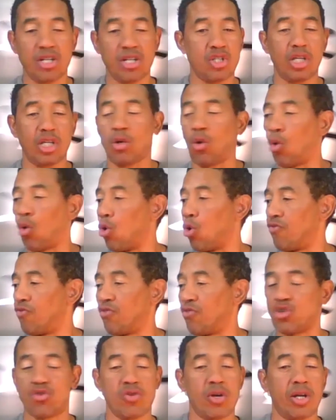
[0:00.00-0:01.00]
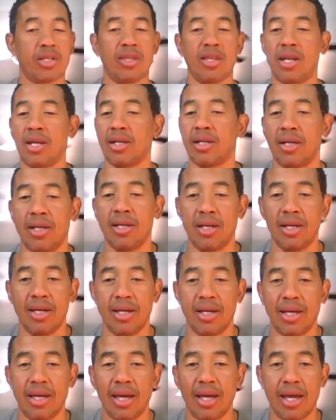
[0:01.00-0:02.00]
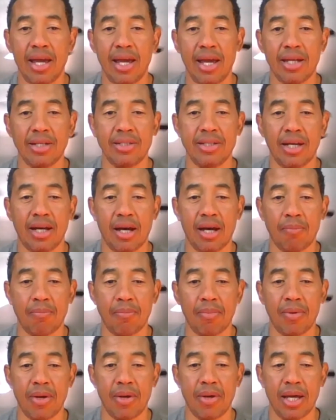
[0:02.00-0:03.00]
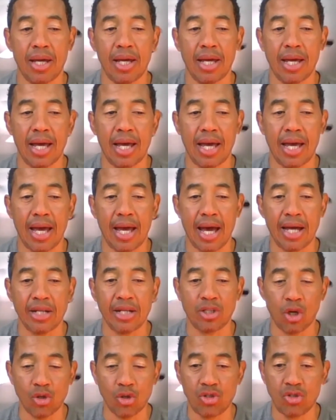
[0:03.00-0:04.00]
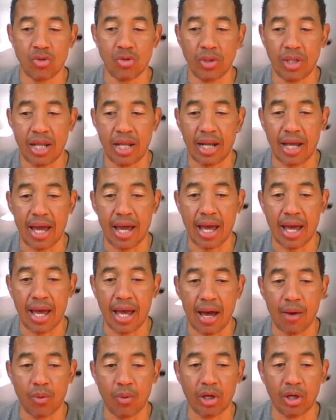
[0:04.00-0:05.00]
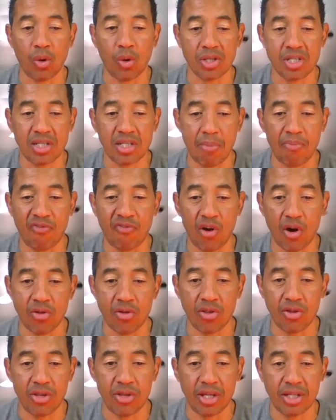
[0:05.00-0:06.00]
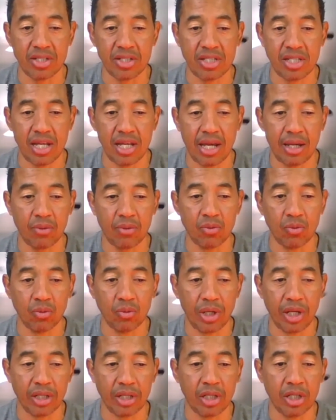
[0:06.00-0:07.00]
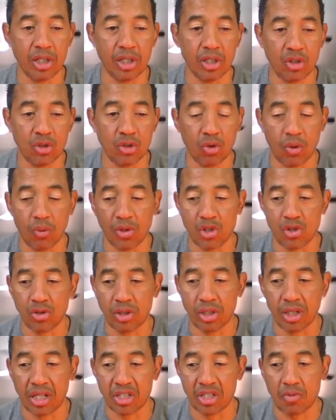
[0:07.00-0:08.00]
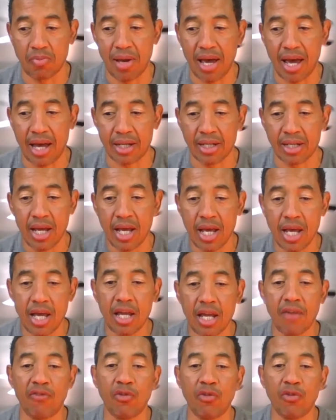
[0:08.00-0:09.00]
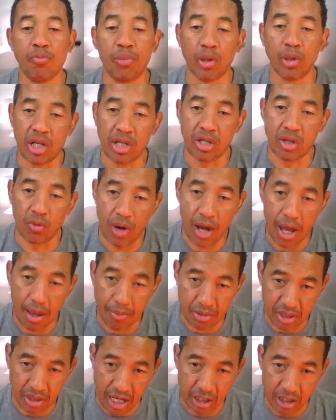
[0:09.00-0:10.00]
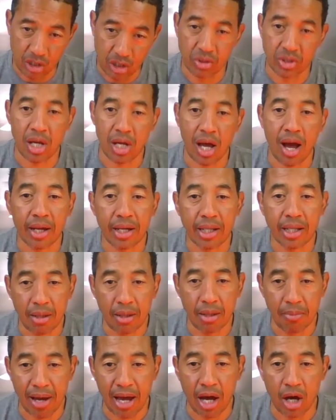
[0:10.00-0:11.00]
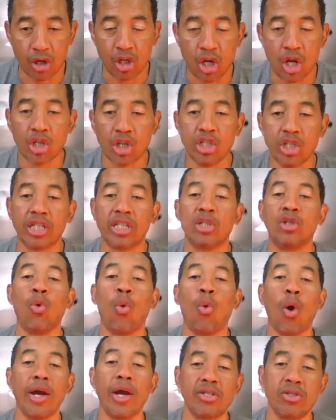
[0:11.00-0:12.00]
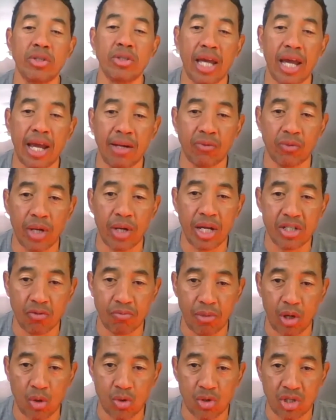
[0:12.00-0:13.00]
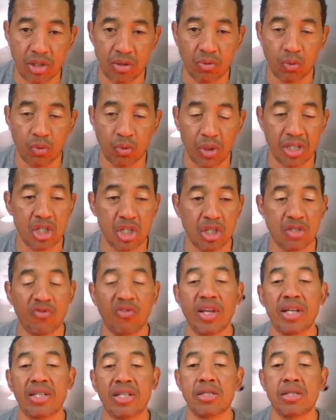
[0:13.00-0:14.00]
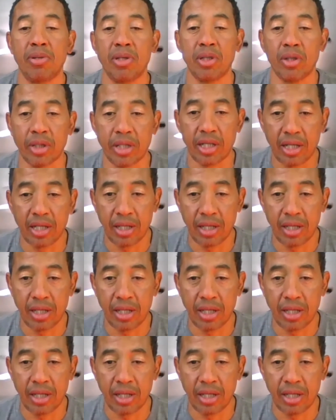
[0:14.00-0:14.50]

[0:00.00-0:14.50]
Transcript: or for strengthening. And I told you that I would go a step further than saying what it could do or what you could expect. If you put it into reps, like you were talking about, you're going to gain range of motion, which is flexibility.